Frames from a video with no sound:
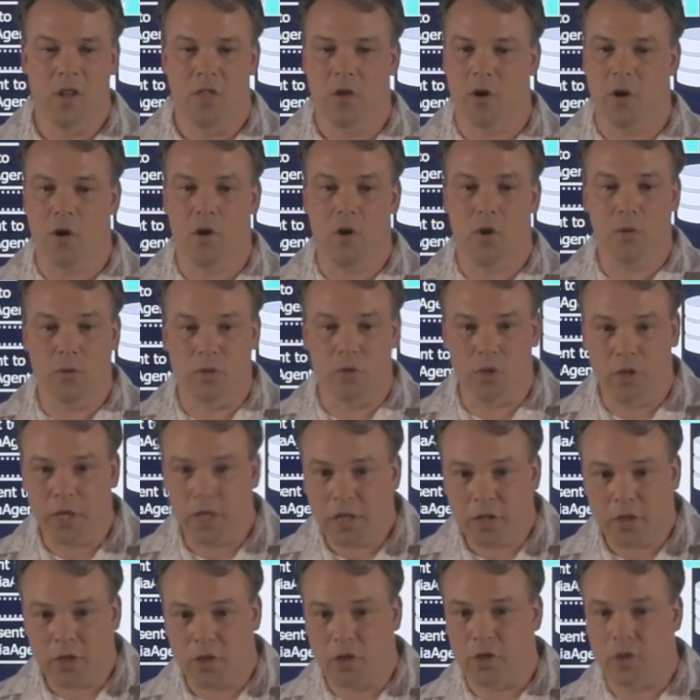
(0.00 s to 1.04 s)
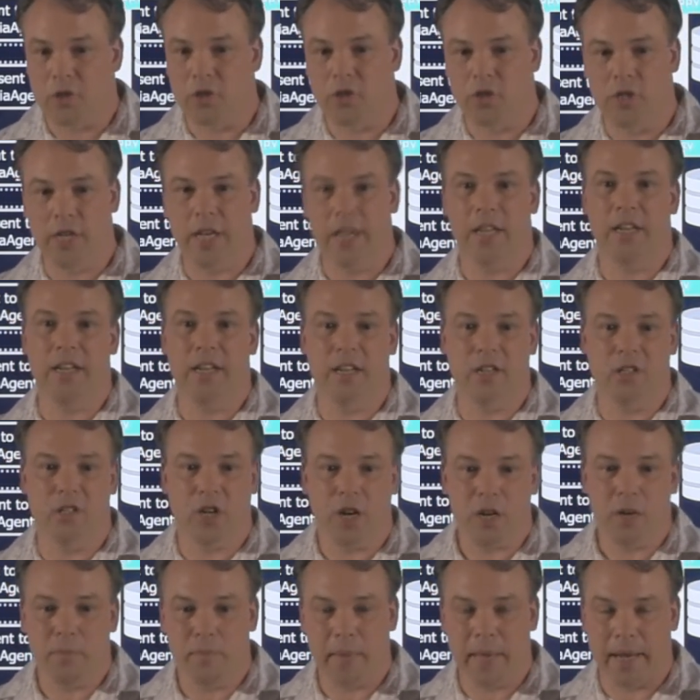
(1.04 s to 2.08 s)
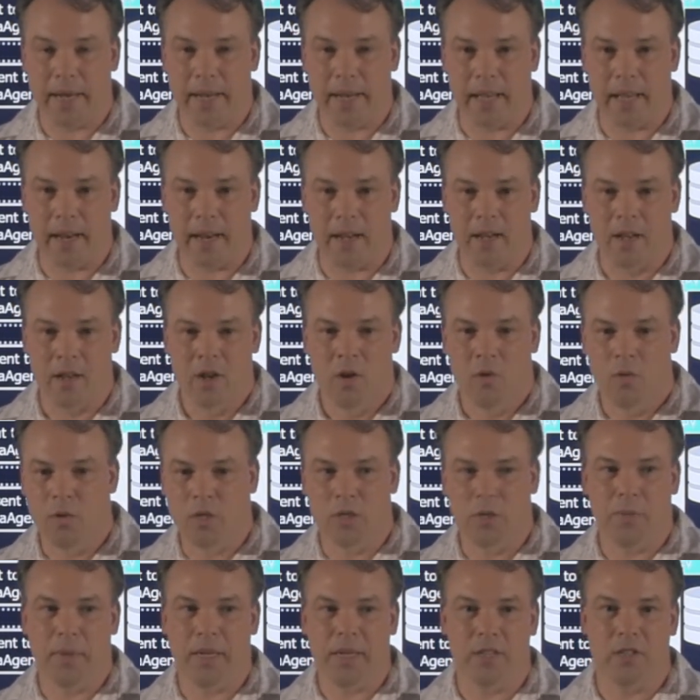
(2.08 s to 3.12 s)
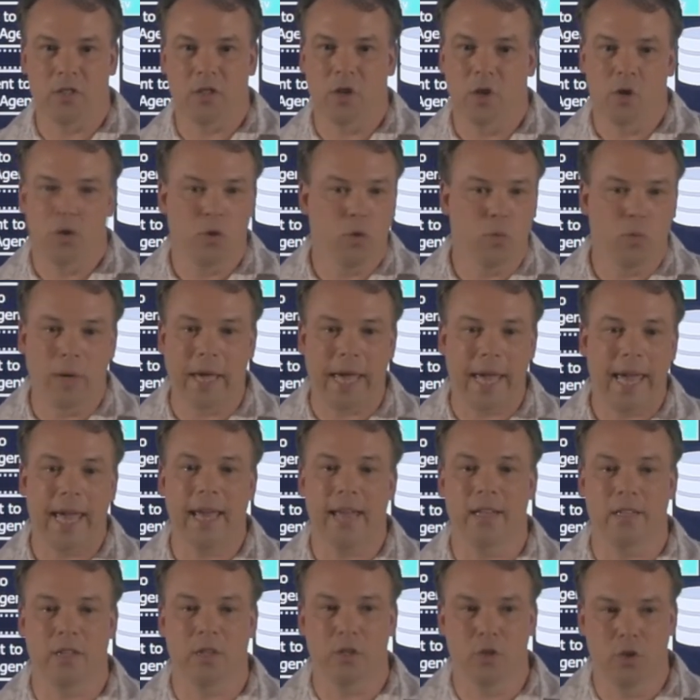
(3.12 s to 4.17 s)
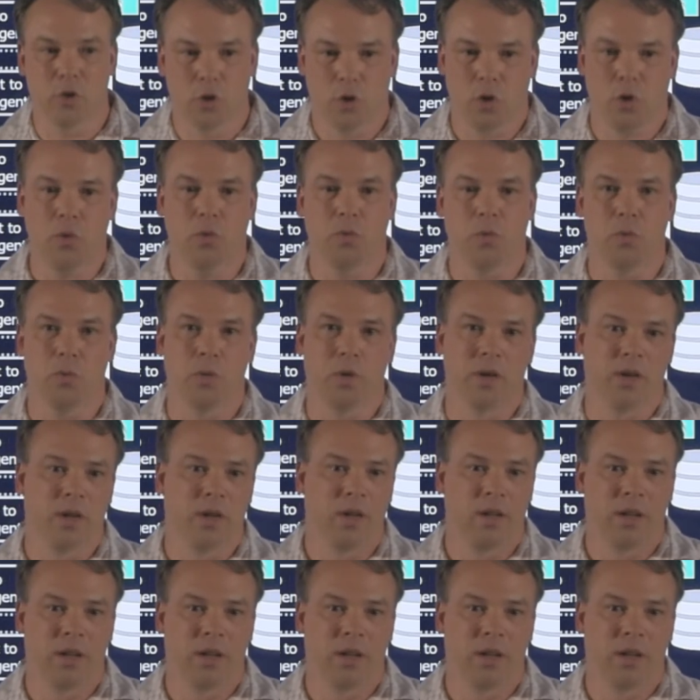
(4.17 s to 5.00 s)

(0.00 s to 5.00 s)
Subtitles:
there are no signatures sitting in the chunk metadata, which means you can't do